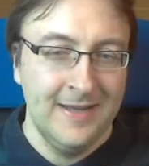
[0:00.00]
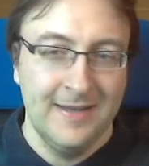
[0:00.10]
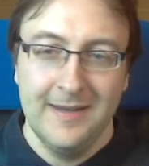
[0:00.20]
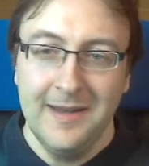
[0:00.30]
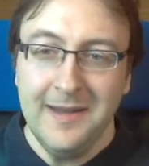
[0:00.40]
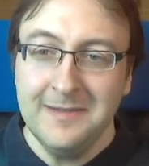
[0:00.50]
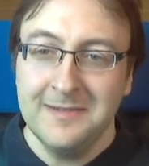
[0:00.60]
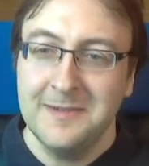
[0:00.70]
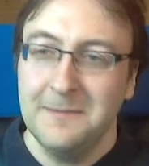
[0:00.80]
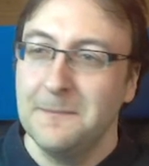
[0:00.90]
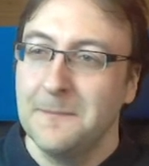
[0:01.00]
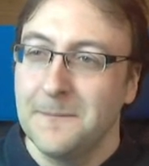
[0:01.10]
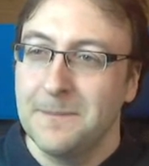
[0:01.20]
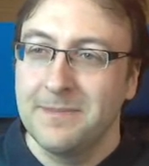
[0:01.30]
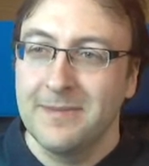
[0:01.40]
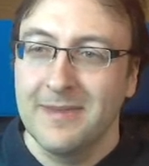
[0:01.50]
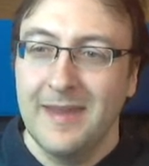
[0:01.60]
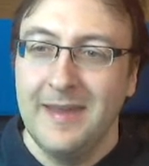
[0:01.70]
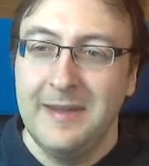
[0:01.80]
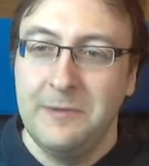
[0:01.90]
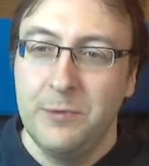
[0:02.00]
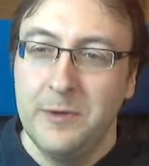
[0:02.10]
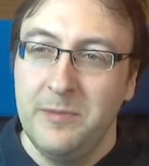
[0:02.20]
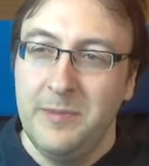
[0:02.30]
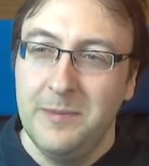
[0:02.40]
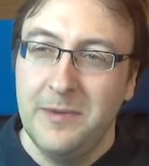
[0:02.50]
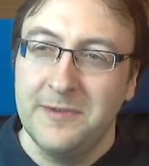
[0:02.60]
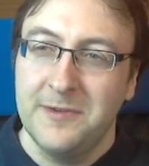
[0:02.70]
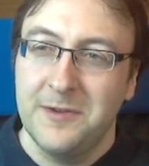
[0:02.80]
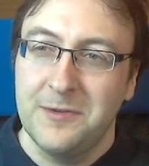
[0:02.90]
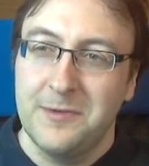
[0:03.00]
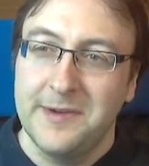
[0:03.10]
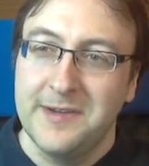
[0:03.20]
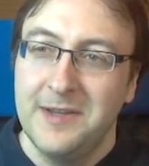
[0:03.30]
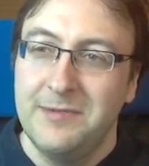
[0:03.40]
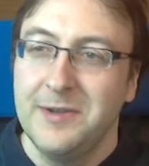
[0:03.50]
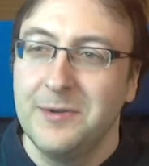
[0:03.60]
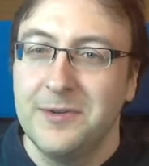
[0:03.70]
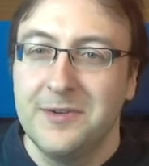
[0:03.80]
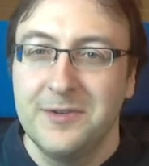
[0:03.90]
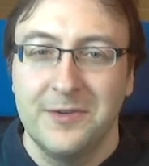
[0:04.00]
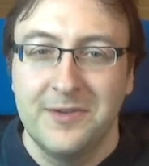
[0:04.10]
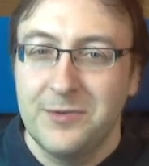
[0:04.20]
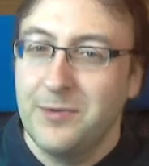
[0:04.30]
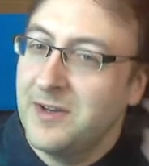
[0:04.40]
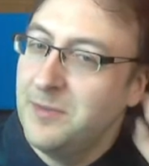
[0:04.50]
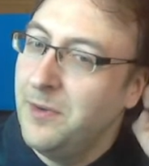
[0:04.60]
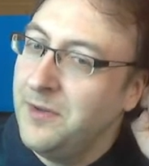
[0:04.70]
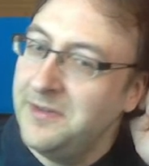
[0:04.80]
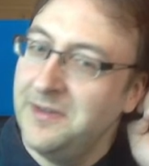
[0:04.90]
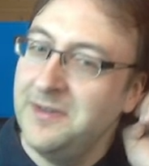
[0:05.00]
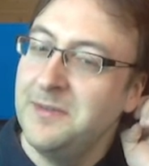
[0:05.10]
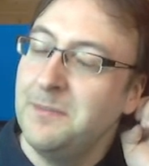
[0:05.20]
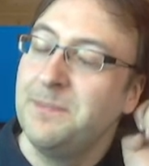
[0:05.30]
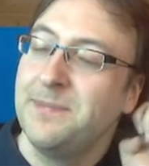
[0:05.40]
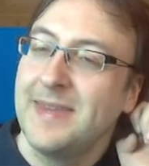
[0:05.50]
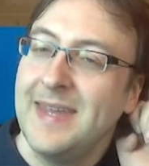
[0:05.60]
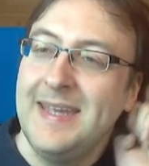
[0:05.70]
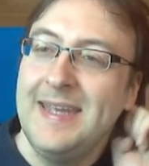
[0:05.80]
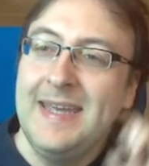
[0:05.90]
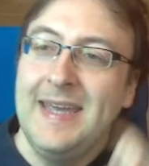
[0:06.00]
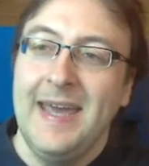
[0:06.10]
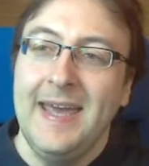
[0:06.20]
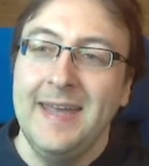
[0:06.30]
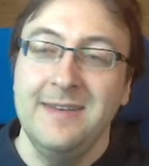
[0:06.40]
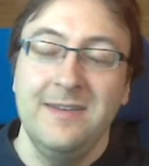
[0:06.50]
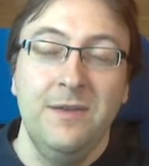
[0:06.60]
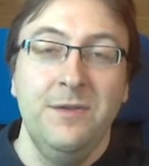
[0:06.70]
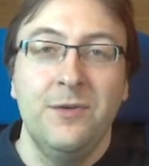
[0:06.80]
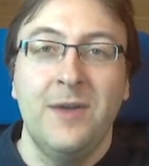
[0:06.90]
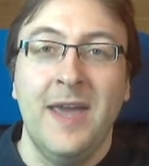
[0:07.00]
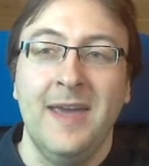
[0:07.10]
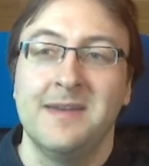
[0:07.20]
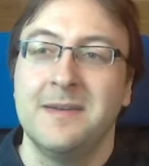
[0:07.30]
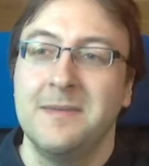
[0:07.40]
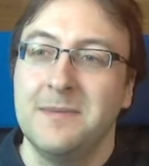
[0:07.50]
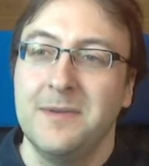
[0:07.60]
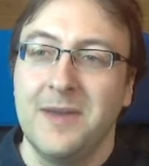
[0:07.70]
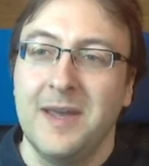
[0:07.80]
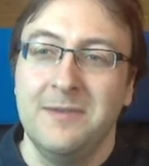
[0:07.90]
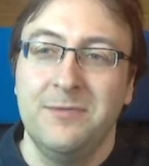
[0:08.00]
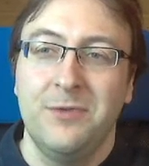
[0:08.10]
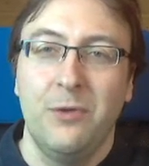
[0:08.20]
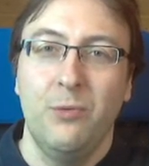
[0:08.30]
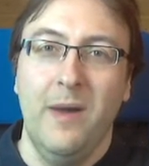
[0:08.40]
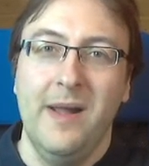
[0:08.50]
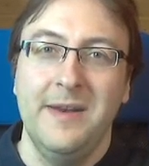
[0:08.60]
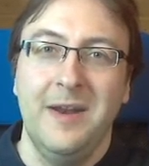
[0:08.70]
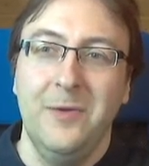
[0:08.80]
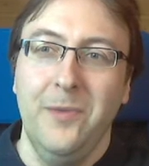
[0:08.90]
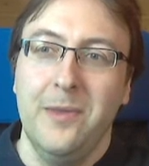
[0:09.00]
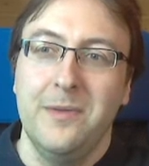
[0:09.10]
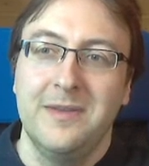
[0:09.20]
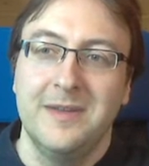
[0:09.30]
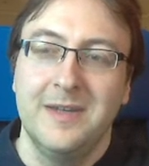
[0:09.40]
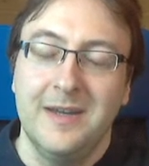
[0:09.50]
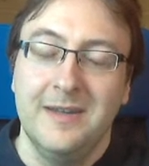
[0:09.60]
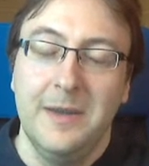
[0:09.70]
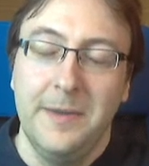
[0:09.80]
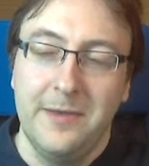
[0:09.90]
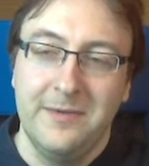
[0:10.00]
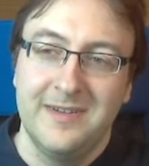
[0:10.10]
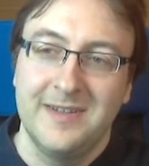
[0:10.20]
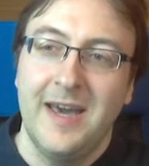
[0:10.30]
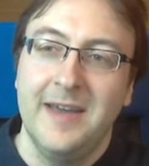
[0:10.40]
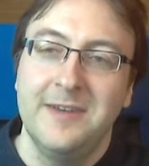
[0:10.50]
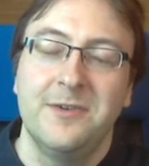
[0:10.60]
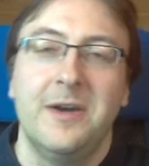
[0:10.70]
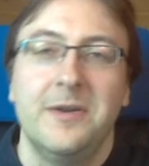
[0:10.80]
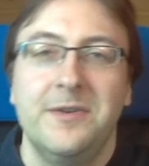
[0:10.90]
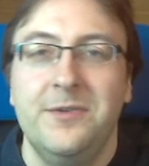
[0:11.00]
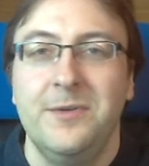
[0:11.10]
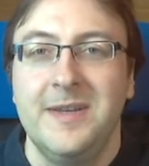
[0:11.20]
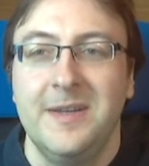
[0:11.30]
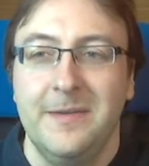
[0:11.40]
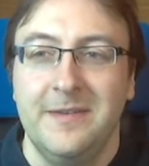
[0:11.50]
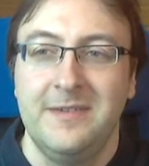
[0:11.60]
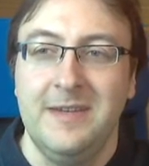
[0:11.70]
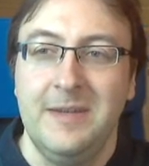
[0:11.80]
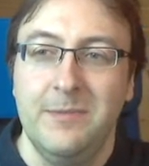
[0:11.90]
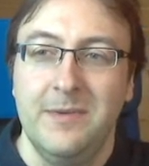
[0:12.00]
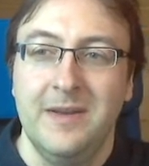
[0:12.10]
Next, it wouldn't be boss constructor if you couldn't construct bosses. And you can for a while now. There is a guide on how to do it in the Steam